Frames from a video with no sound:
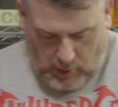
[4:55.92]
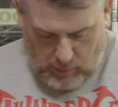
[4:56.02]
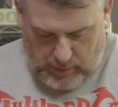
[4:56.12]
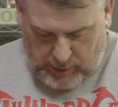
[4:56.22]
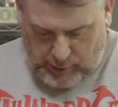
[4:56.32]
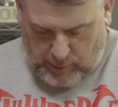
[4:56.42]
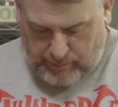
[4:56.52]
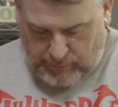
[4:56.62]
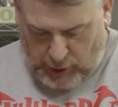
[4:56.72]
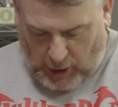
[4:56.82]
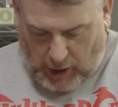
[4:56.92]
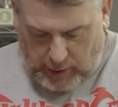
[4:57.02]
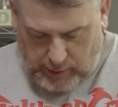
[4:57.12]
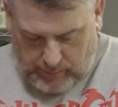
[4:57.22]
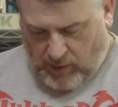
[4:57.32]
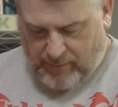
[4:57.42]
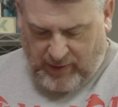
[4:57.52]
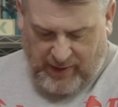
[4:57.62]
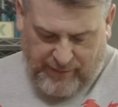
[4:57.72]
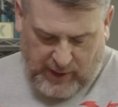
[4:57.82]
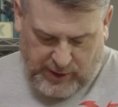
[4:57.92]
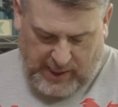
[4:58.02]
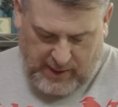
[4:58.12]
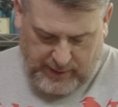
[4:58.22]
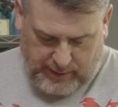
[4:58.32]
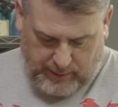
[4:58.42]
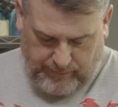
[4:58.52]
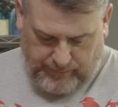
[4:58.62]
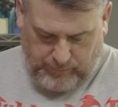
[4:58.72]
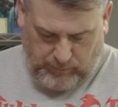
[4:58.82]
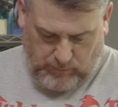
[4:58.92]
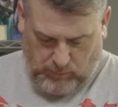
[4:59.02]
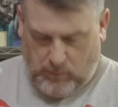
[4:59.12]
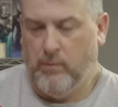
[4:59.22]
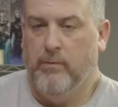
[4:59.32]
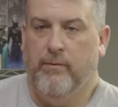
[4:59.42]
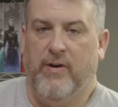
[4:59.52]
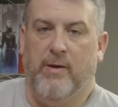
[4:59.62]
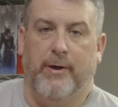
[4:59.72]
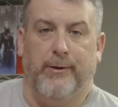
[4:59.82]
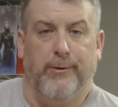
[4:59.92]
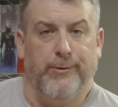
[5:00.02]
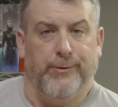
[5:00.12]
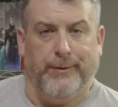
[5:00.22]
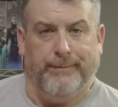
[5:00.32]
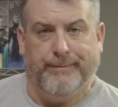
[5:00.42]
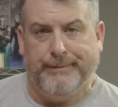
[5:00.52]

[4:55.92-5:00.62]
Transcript: We need some shallot. If you can't find shallots, find a better grocery store.